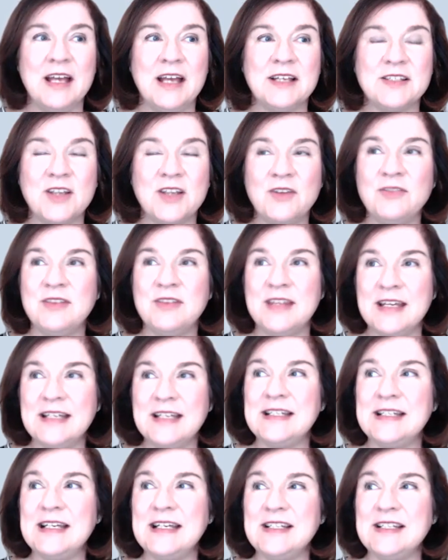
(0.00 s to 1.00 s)
So
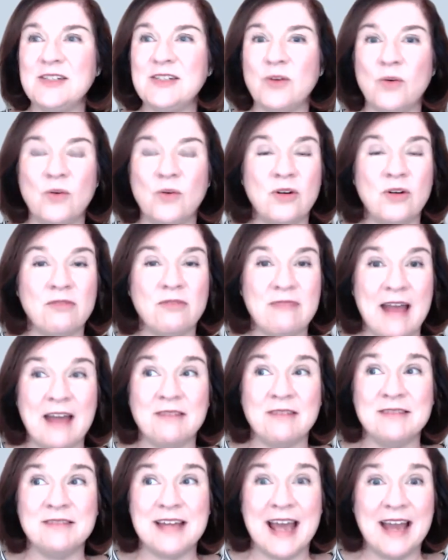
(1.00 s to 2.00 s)
this is all
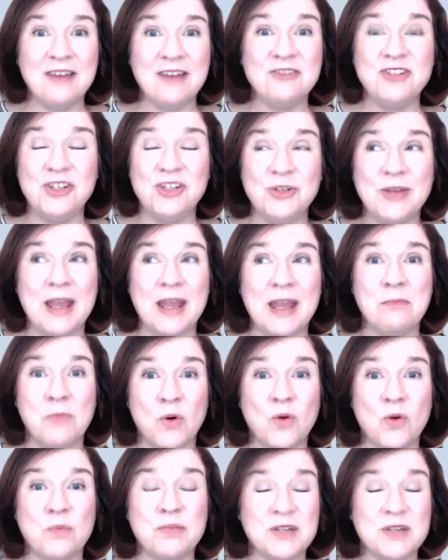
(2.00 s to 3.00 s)
around how do you get
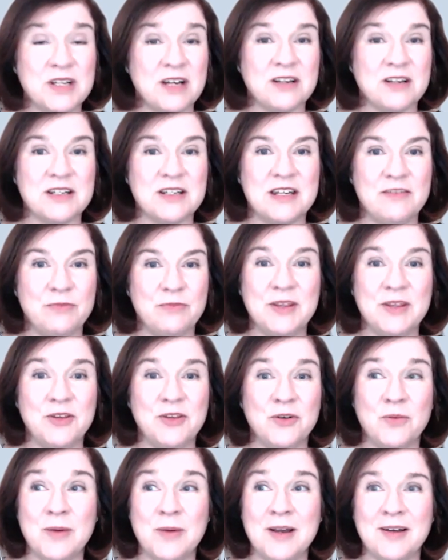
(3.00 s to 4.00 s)
more productive with
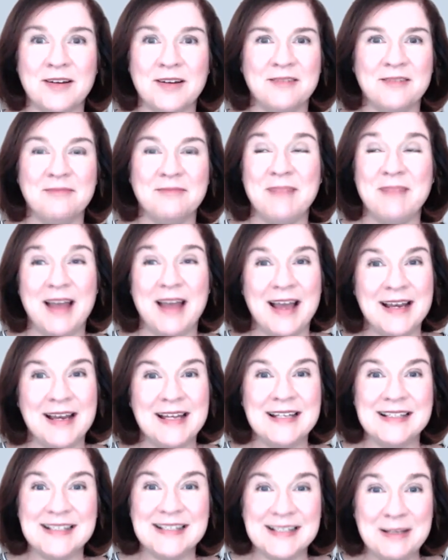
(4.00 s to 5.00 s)
your work? And
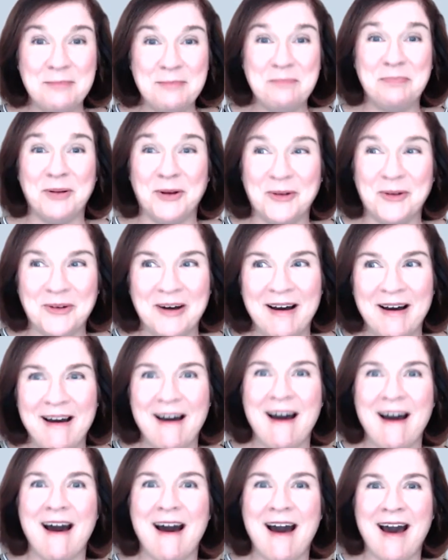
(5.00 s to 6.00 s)
it's simple,
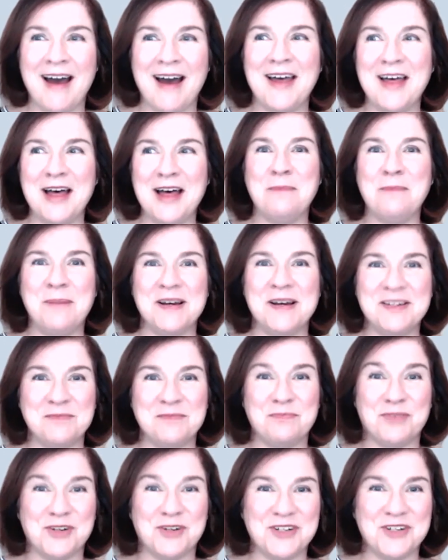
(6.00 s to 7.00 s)
hire a
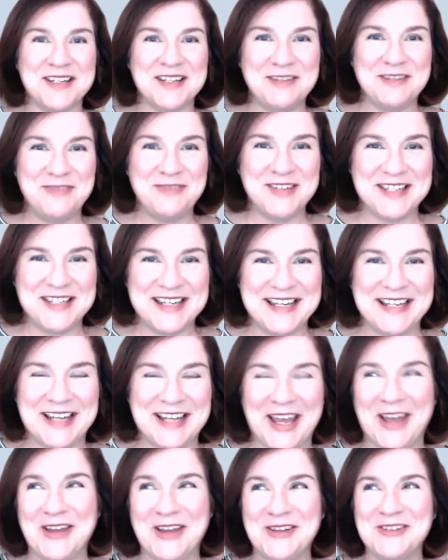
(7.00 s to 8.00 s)
productivity
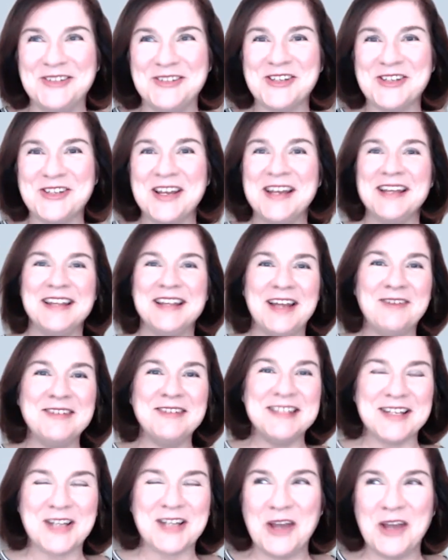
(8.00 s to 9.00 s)
coach. There
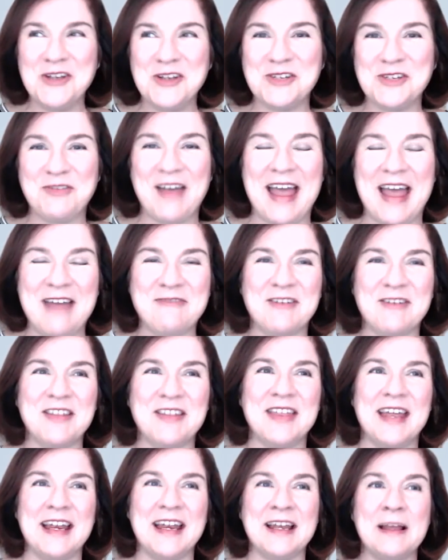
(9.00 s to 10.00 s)
is a coach for
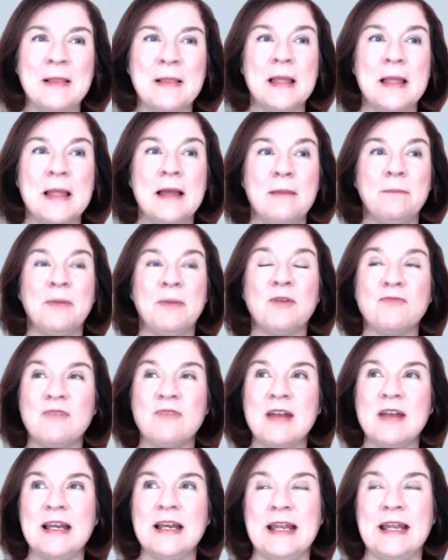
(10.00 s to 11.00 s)
everything. But
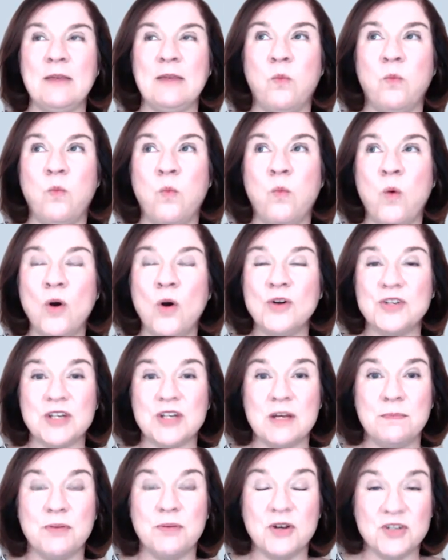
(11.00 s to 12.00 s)
really, what
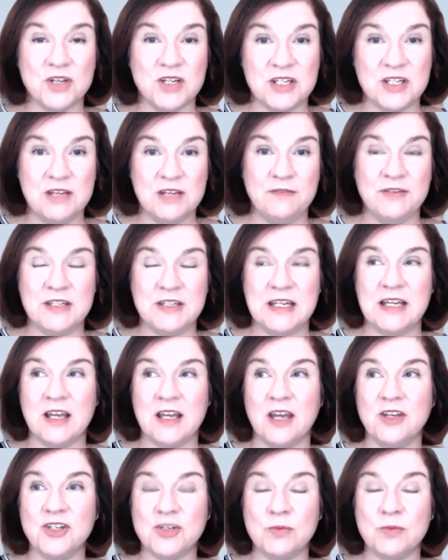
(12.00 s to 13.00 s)
a productivity
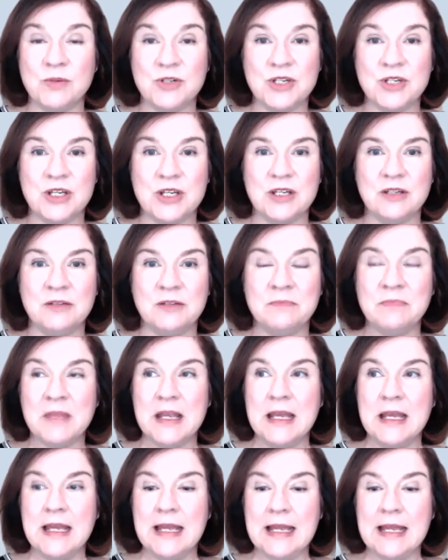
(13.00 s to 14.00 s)
coach will do
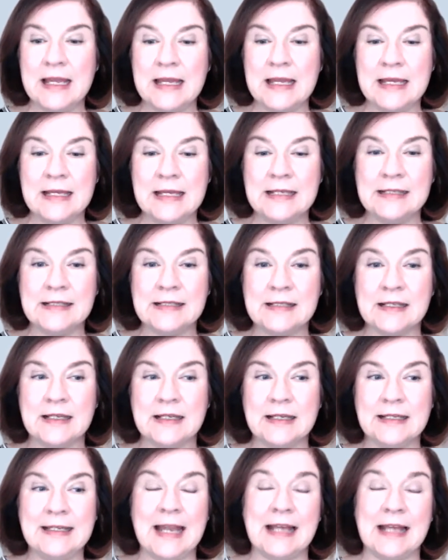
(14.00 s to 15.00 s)
is,
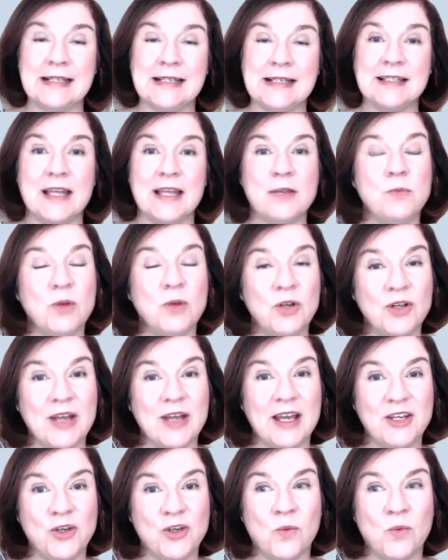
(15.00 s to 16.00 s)
yes, they will look
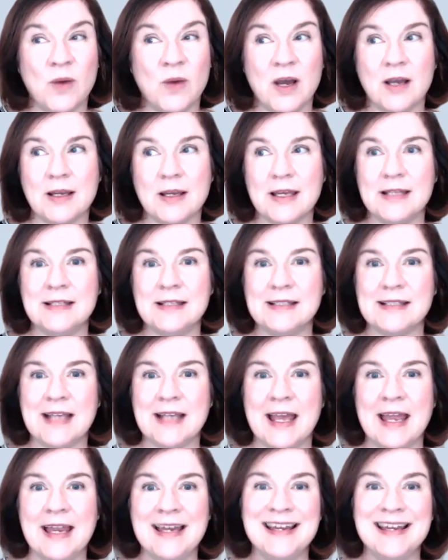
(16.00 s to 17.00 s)
at your work and
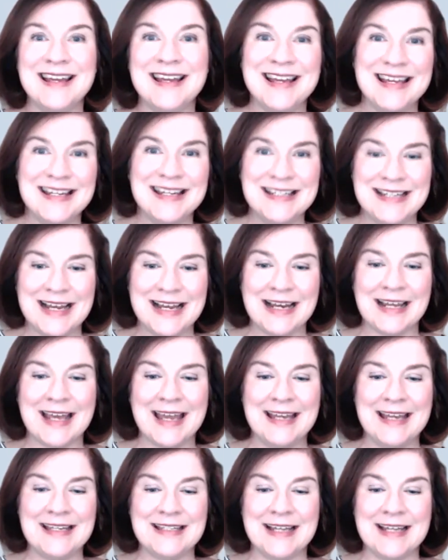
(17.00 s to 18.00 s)
say,
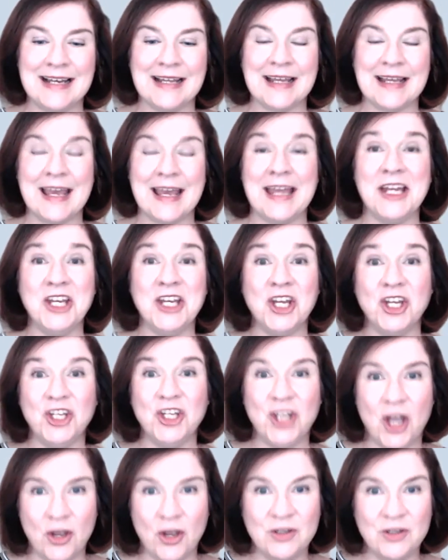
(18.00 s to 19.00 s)
delegate, delegate,
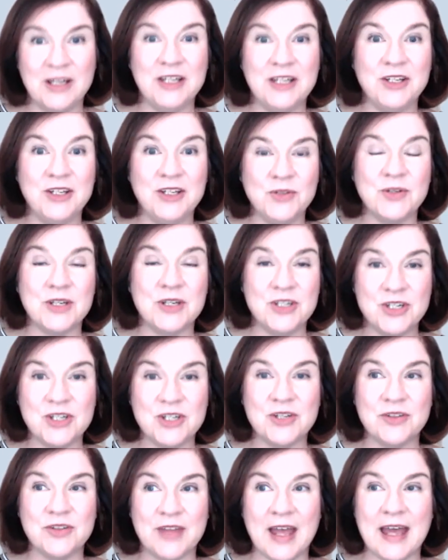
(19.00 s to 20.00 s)
only you can
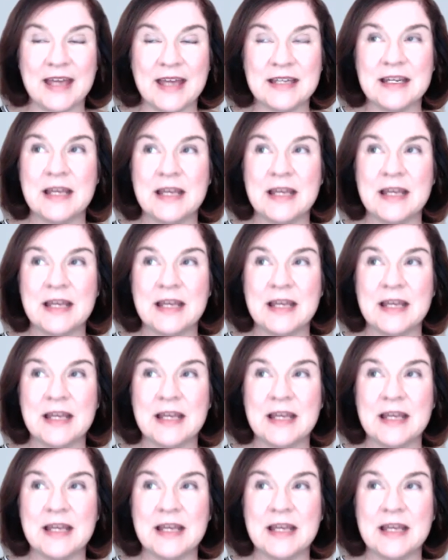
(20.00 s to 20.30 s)
do that.